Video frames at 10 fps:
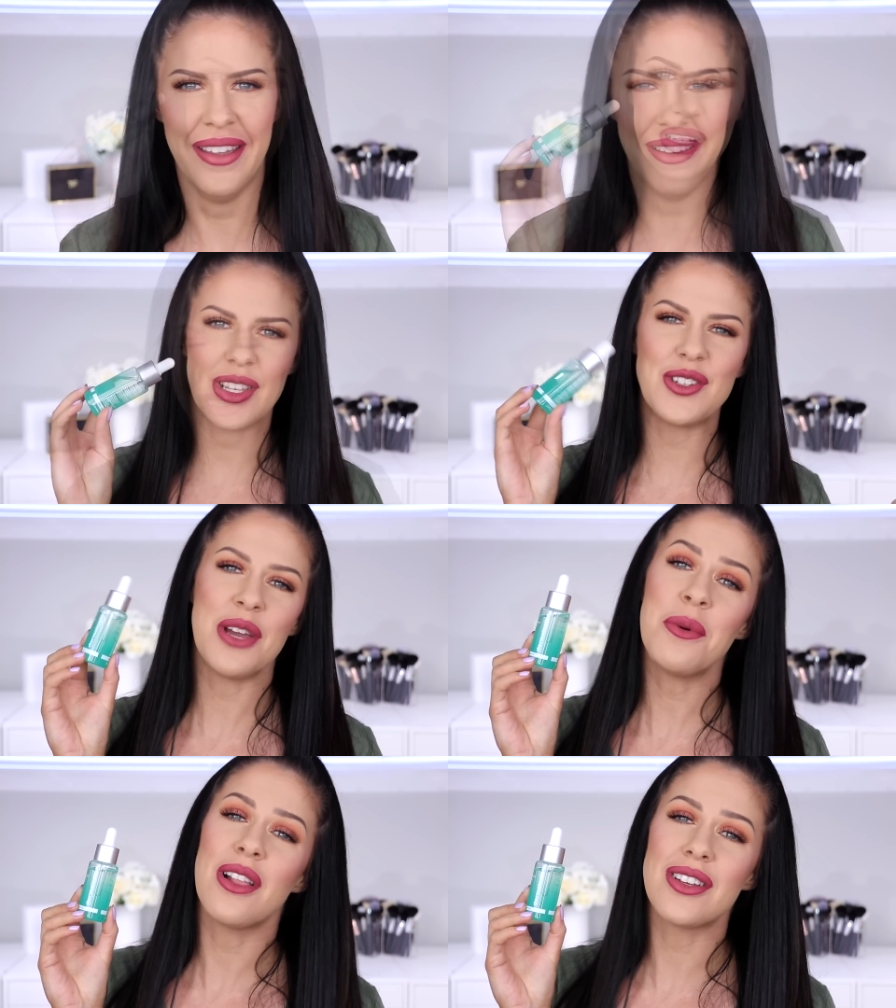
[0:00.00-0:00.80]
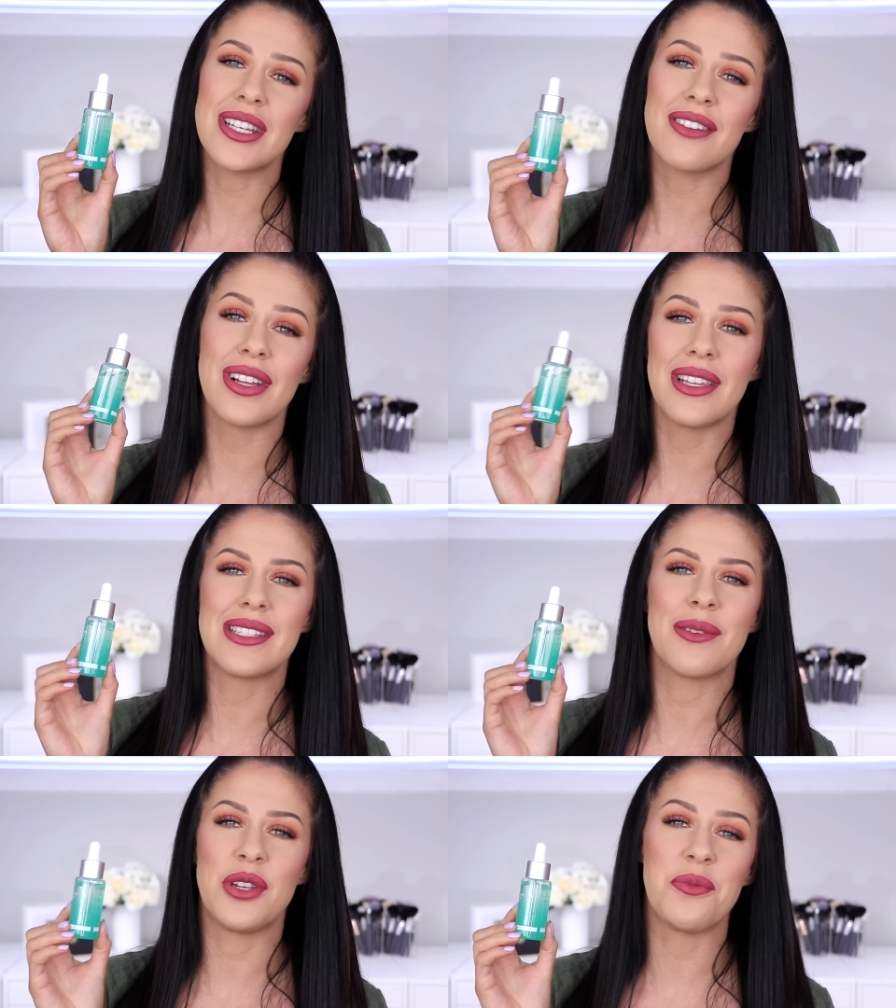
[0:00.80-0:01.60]
So Dermalogica
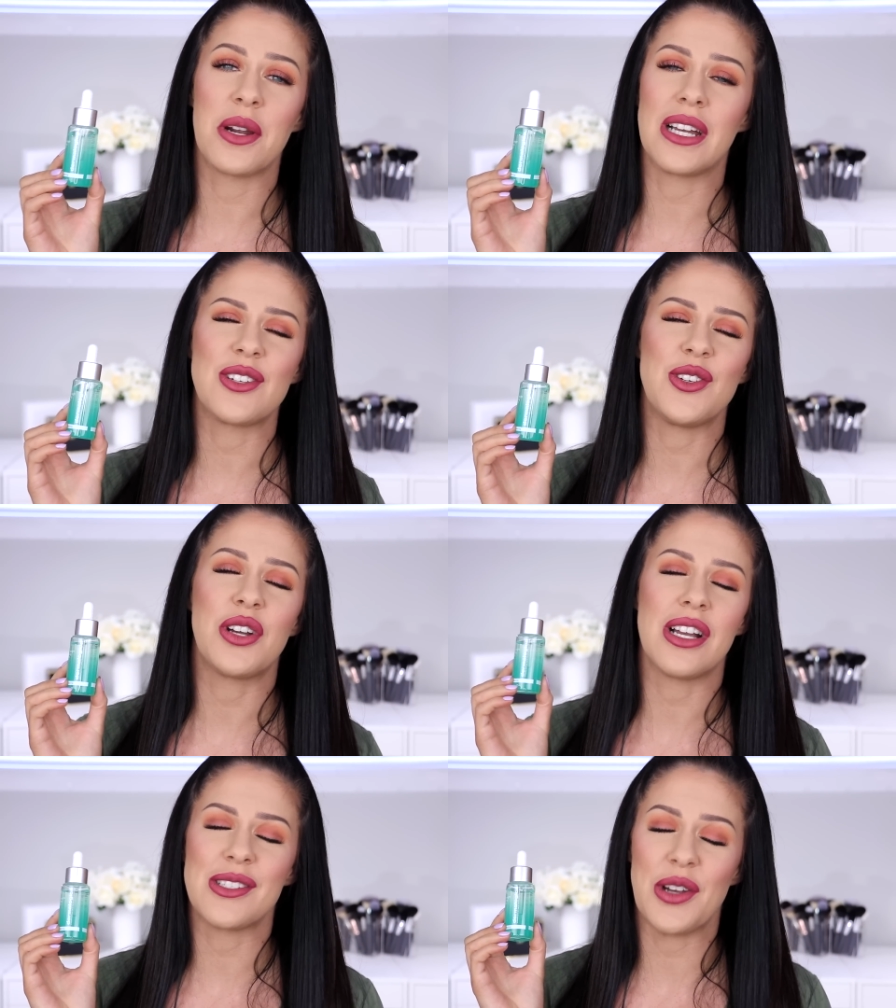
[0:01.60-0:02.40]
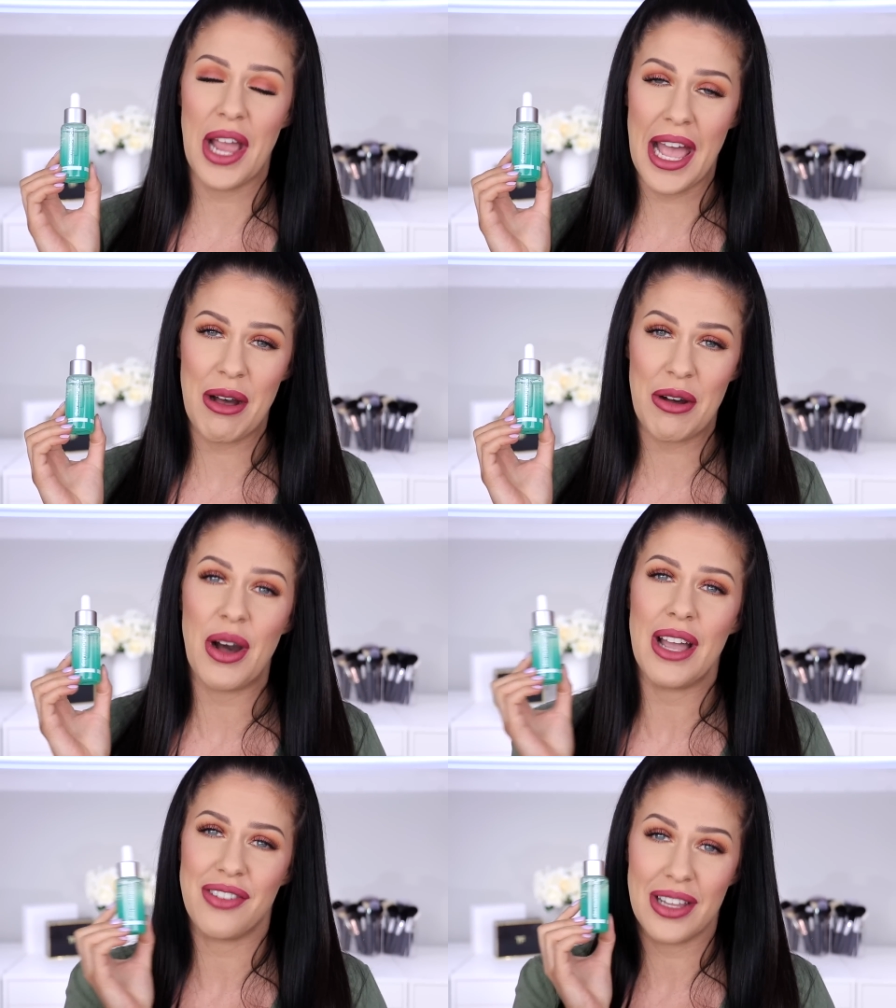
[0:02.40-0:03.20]
released some new products and you guys know how
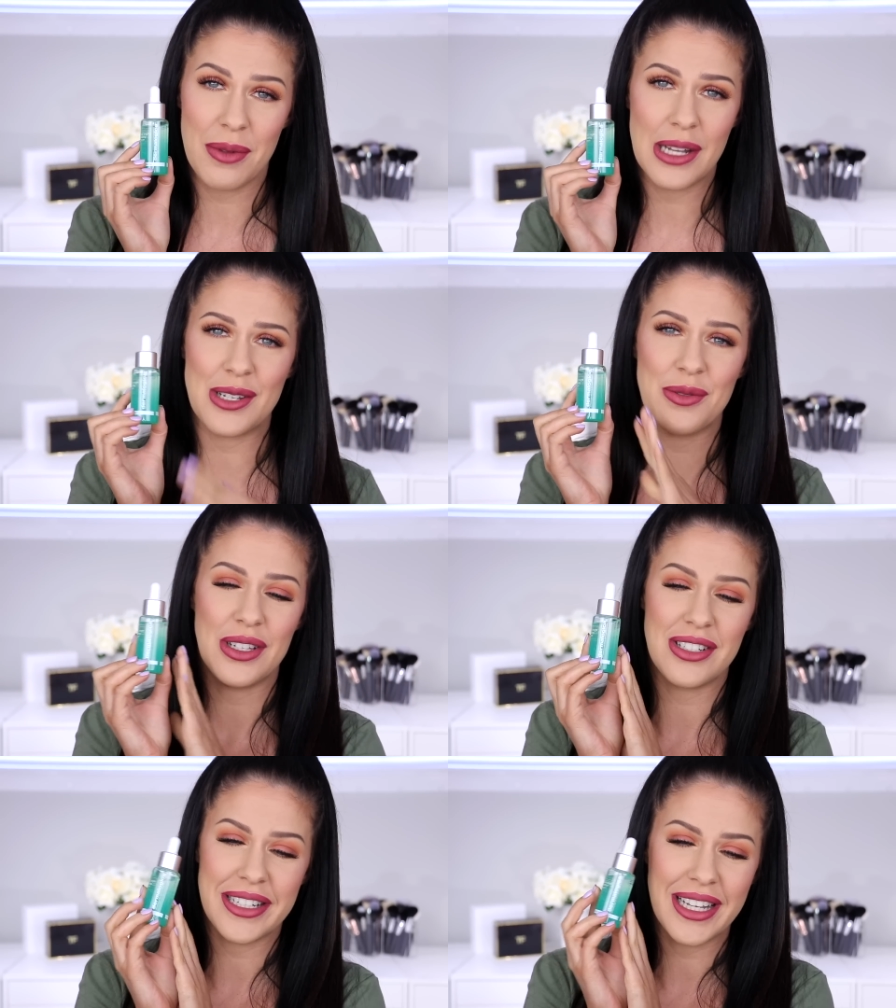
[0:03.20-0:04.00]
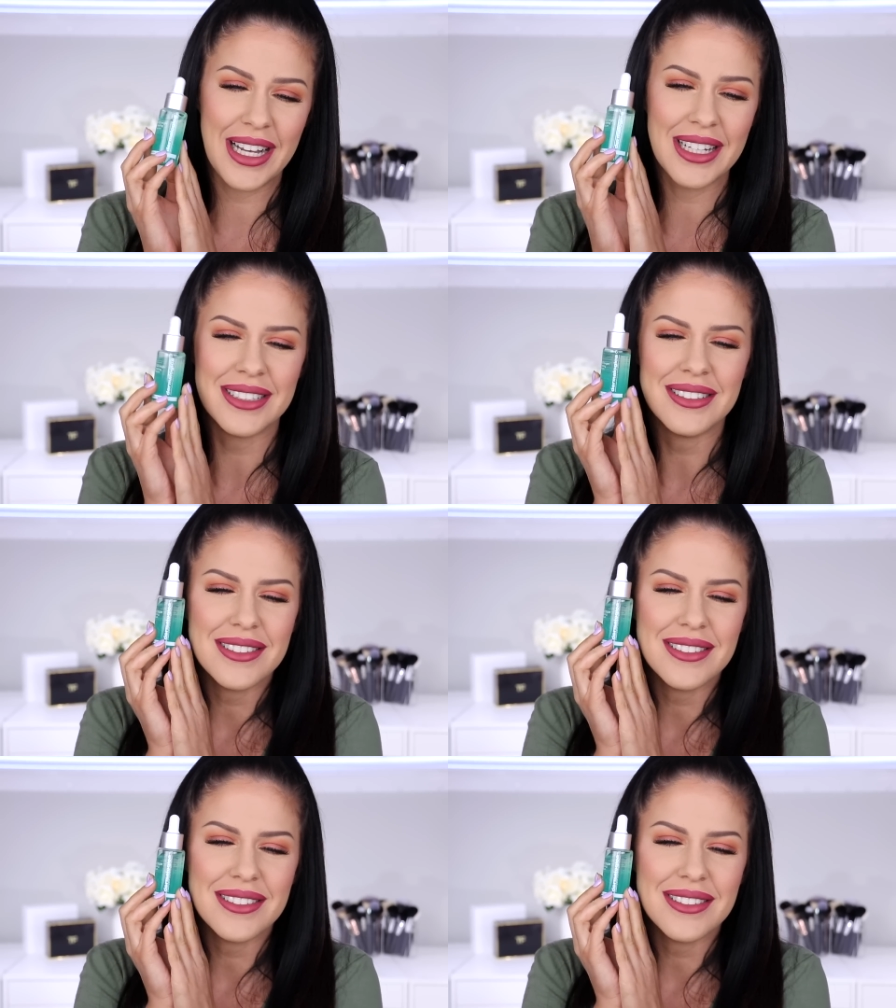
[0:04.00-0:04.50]
I feel about Dermalogica.